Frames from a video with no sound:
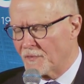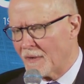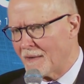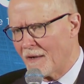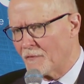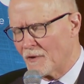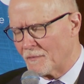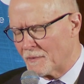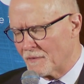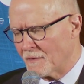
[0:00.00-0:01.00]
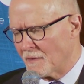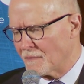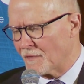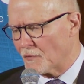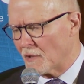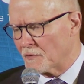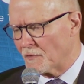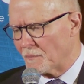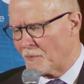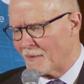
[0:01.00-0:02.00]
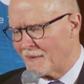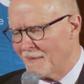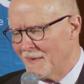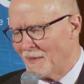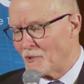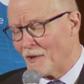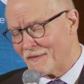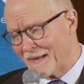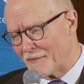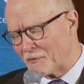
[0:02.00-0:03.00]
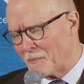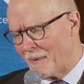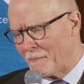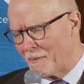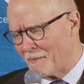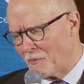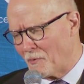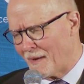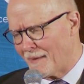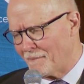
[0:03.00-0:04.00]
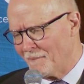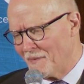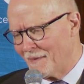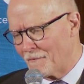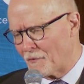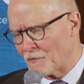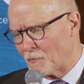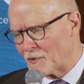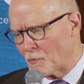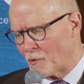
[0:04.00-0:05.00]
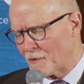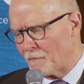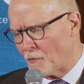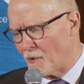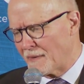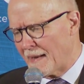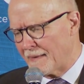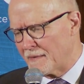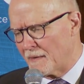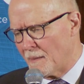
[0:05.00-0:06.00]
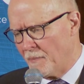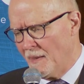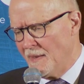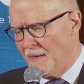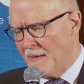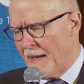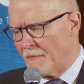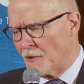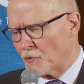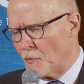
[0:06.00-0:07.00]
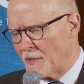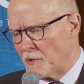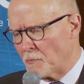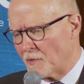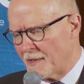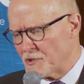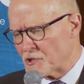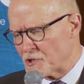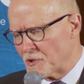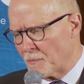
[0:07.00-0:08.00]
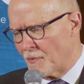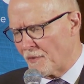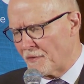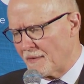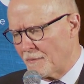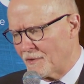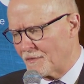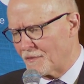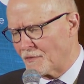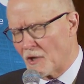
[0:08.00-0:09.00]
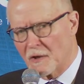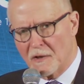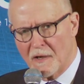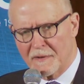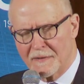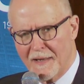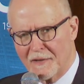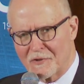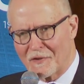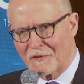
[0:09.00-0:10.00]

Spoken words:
So I've always been strongly supported. You also have to remember who I first went to work for, and I ended up having a 20-year relationship with, and that was Dawn Clark Netsch.